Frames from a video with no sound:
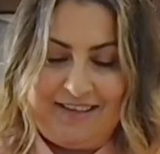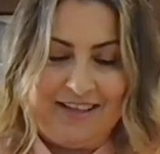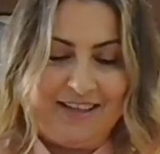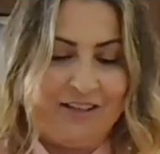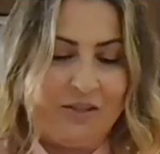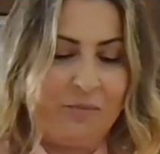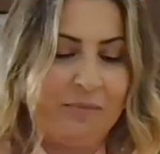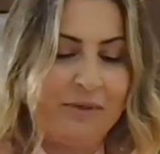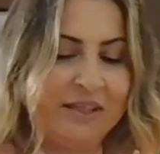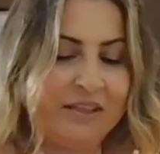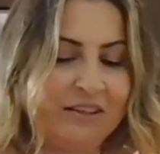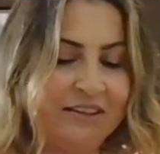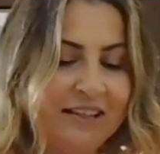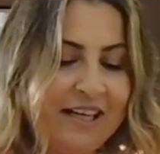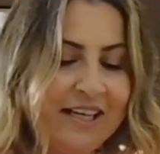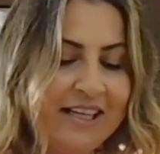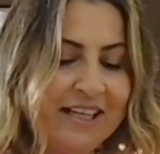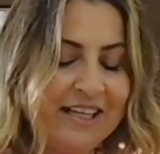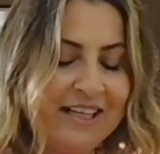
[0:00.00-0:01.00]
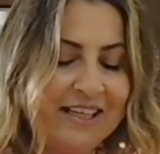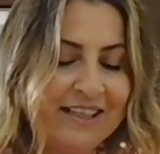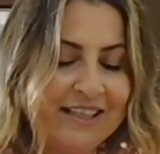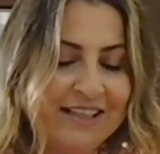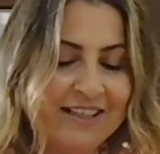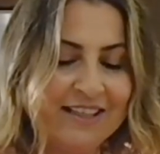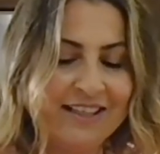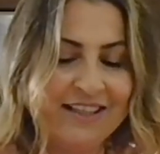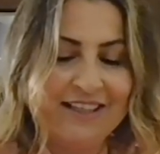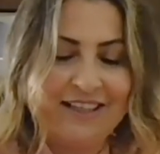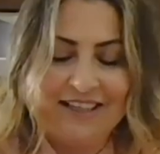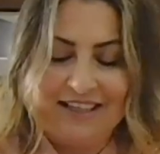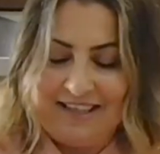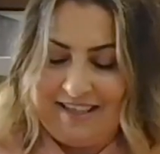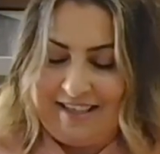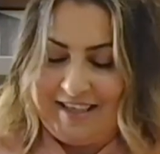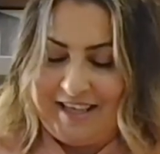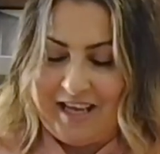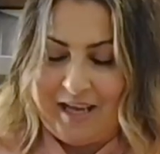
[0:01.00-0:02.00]
A little pickled onion.
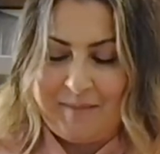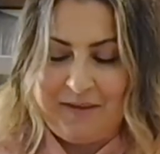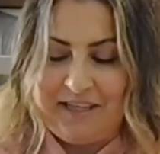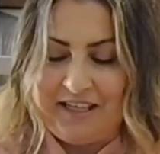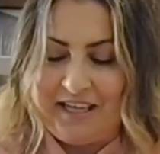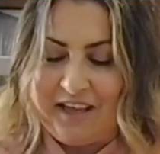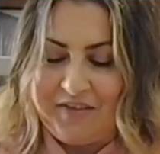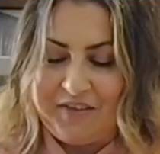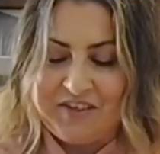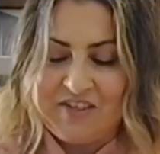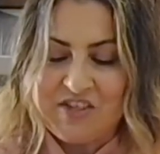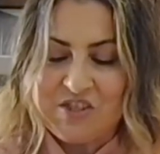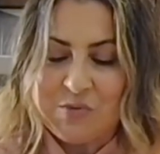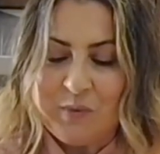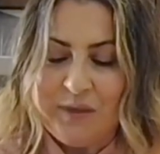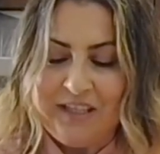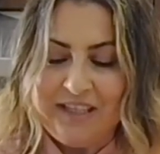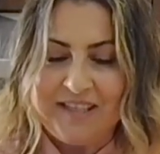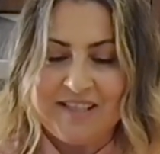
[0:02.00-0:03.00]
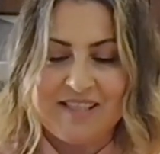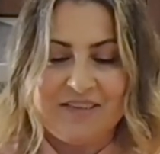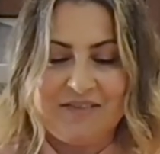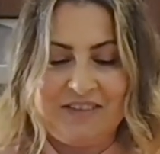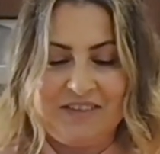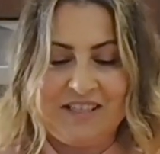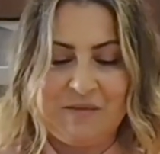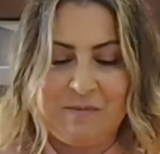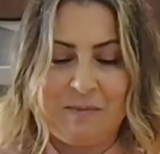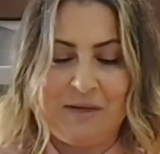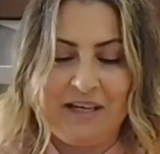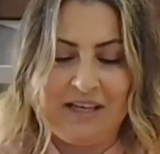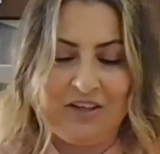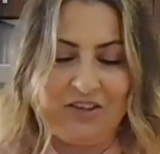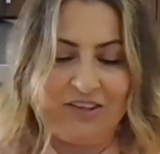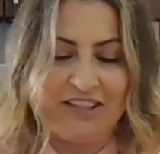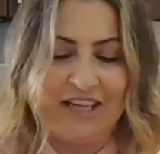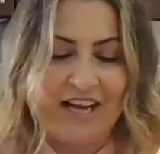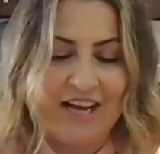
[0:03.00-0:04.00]
I mean, the sweetness of these
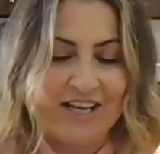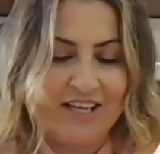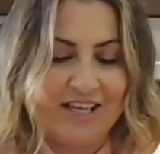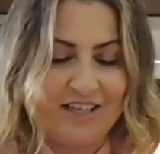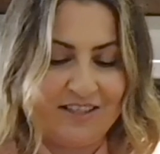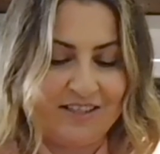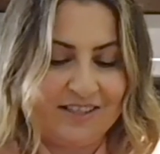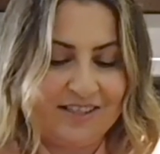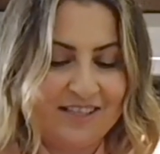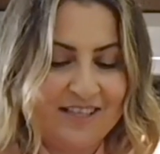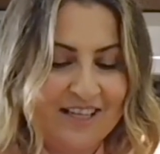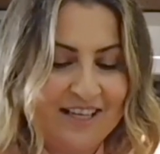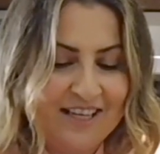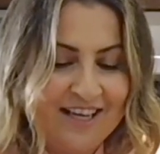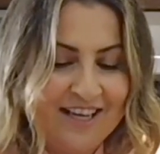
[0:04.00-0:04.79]
pickled onions.